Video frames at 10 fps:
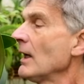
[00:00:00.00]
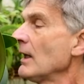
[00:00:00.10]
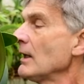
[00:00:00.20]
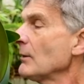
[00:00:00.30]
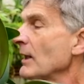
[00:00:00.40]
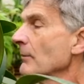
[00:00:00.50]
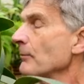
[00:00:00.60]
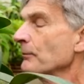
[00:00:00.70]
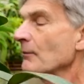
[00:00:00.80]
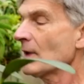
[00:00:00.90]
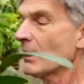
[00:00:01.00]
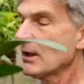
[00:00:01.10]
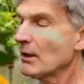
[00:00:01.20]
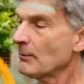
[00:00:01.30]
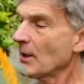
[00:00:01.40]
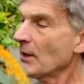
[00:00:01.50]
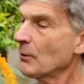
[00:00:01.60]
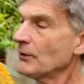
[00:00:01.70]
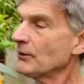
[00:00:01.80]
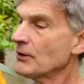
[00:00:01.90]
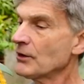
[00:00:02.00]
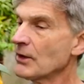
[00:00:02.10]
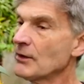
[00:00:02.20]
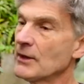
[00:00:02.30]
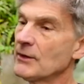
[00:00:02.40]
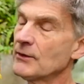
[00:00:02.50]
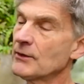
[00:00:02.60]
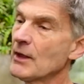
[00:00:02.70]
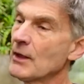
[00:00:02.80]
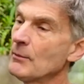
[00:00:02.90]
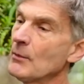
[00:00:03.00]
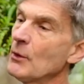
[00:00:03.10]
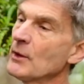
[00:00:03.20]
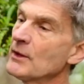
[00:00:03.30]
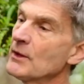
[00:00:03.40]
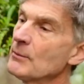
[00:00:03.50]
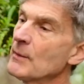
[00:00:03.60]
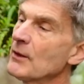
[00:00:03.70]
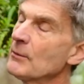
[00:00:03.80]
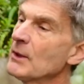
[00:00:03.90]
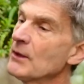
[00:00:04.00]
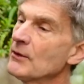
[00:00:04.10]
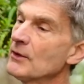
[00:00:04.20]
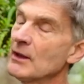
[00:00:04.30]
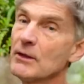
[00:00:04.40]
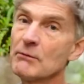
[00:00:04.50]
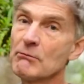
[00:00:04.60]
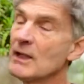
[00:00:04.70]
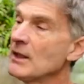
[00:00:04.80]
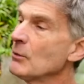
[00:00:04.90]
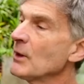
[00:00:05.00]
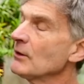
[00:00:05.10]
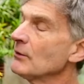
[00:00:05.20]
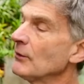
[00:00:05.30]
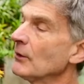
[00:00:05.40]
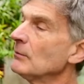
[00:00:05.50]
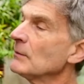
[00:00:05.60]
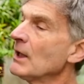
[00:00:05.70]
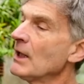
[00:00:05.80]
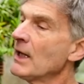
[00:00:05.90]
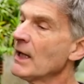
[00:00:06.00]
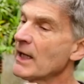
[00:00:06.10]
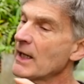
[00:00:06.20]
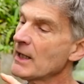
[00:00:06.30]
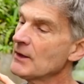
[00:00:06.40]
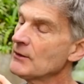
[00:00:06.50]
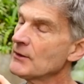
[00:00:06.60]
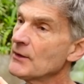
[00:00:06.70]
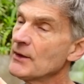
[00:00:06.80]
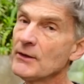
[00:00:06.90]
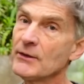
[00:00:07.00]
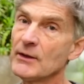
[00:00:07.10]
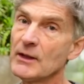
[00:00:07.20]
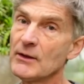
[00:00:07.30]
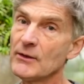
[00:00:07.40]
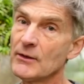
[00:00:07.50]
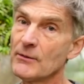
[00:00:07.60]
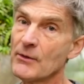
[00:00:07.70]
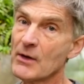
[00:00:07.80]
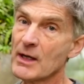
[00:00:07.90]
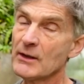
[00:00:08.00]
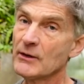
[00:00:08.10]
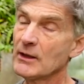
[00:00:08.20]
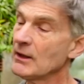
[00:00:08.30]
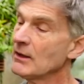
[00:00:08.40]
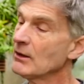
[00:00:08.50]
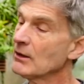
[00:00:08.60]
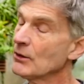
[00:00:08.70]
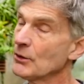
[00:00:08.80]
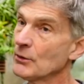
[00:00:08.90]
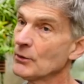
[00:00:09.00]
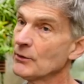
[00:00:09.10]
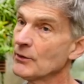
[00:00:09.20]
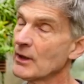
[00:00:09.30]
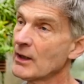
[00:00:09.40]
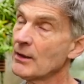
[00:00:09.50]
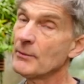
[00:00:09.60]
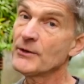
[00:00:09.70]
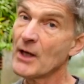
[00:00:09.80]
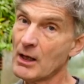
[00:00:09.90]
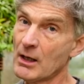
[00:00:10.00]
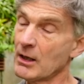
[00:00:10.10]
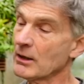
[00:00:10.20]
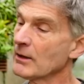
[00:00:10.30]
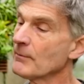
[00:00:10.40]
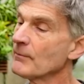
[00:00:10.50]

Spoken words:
Anyway, I wanted to show you this orchid this month because it is really wonderful. And this is the variety called Dark.